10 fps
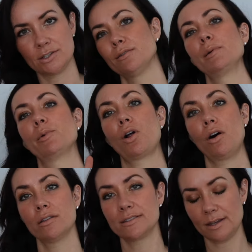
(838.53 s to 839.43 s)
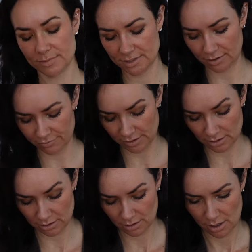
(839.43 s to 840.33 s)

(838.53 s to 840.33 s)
So let me put all the same stuff in